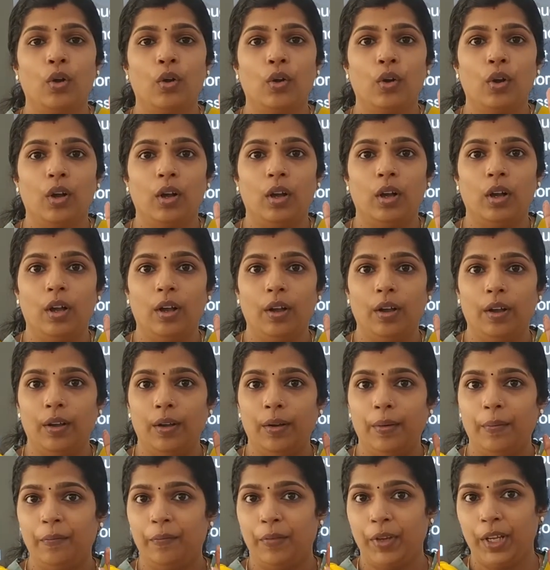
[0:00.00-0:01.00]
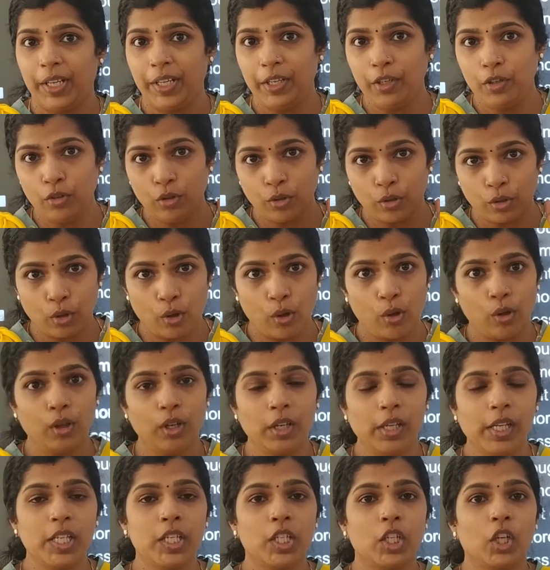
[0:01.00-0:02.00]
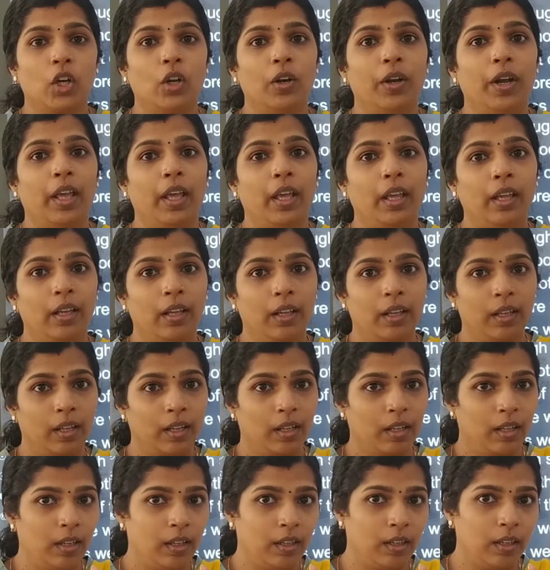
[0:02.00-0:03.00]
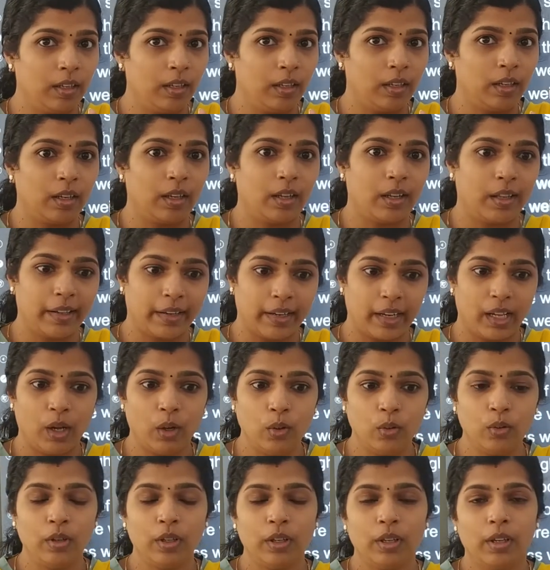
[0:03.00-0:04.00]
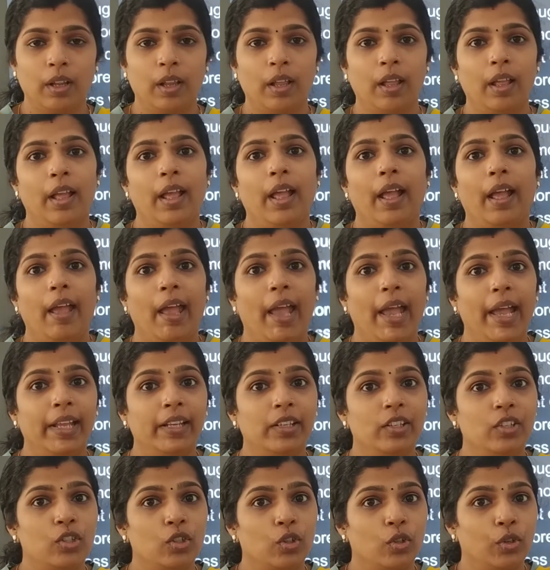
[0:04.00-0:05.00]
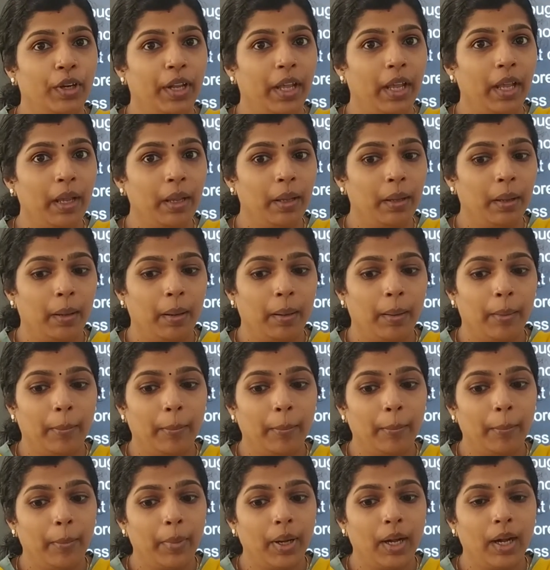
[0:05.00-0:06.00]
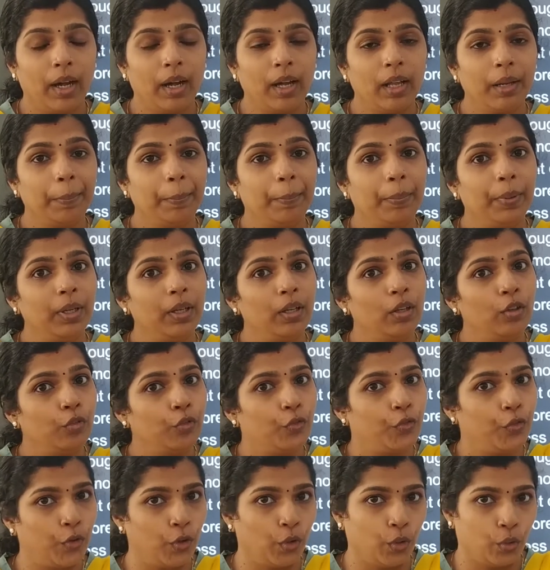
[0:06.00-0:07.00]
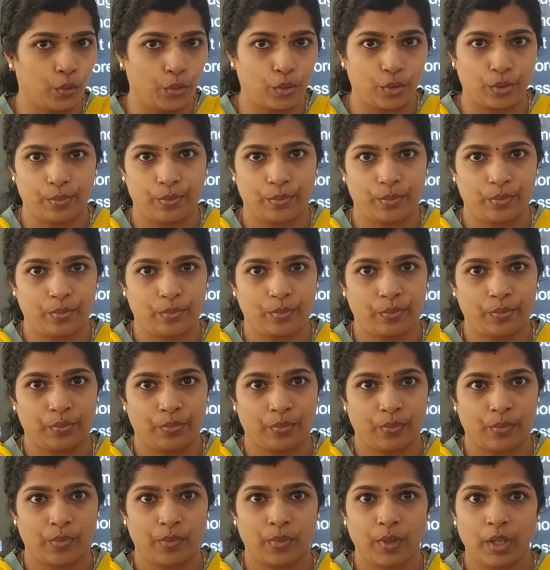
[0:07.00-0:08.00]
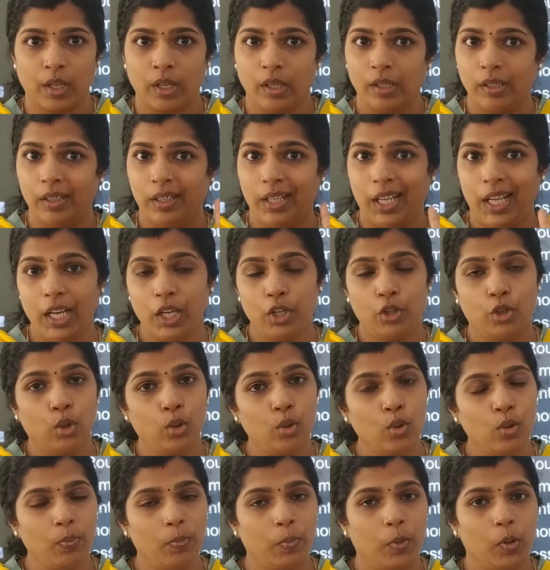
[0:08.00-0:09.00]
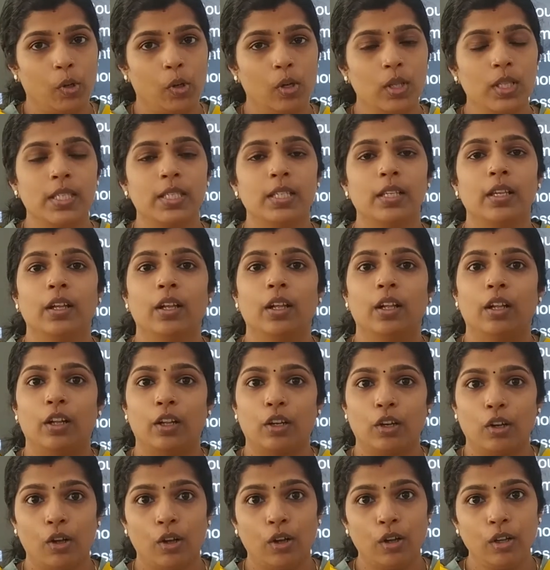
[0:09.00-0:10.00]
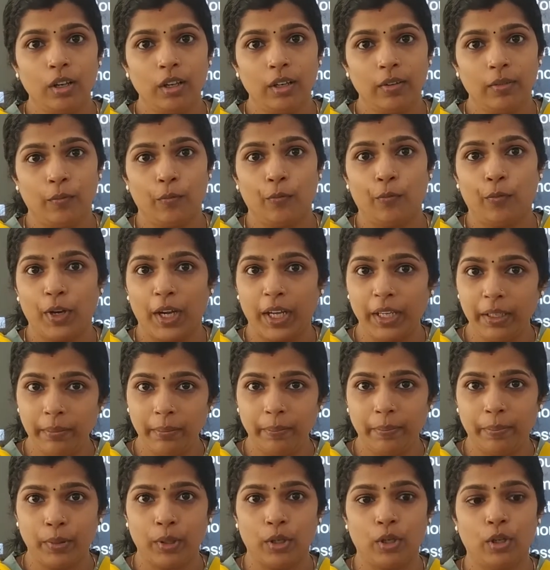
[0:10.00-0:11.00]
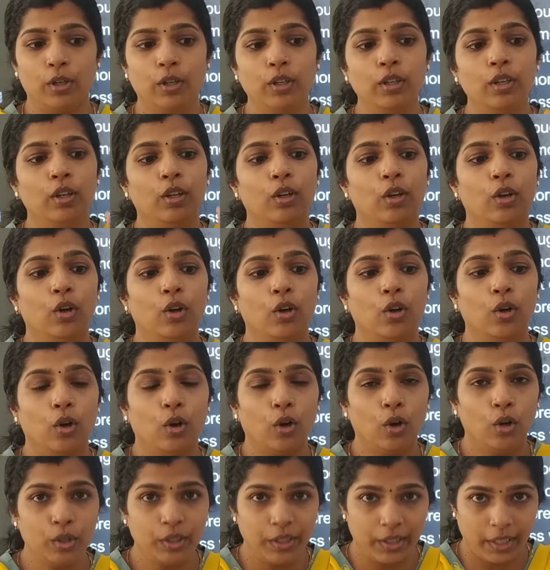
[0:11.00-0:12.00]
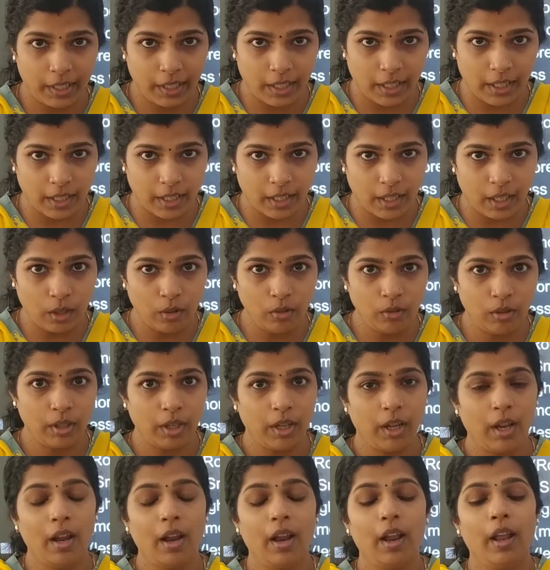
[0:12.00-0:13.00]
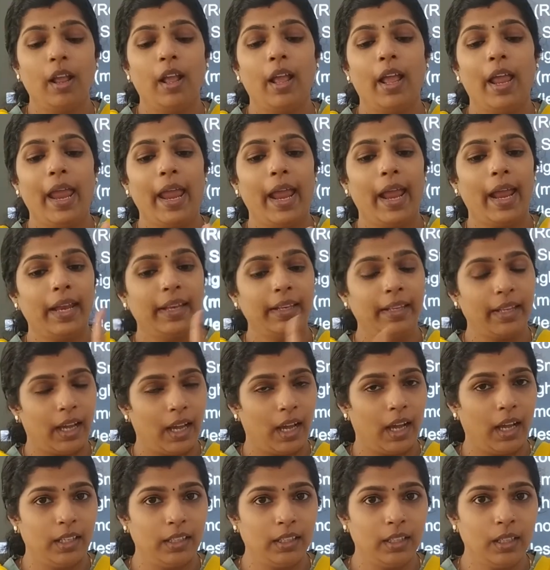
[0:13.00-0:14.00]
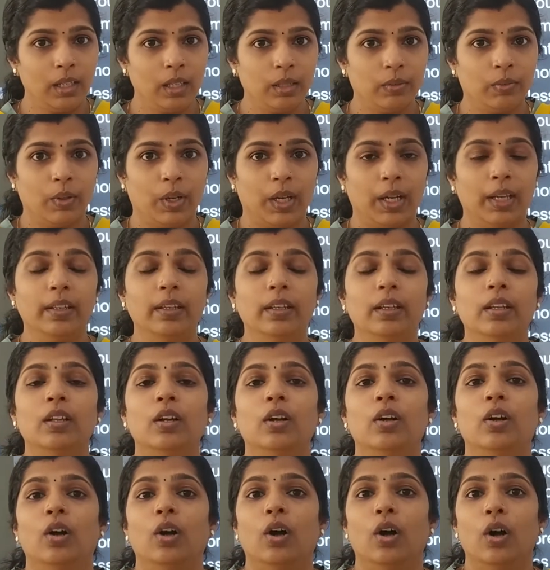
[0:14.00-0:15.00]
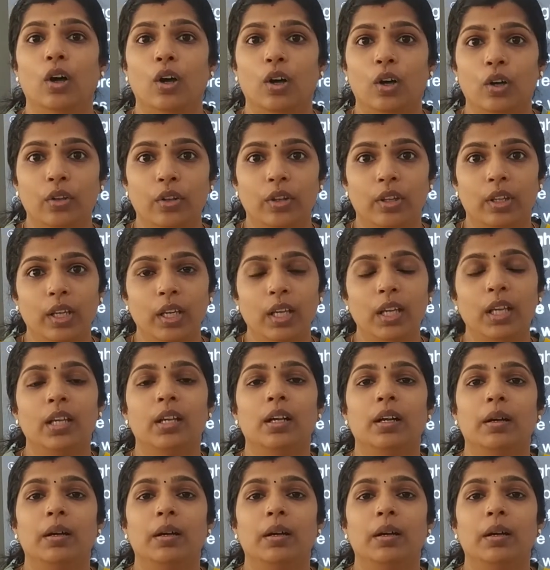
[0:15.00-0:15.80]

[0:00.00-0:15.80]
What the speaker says: when you roll it on a ground and on a marble floor, take two balls, roll one ball on the ground and the other one on the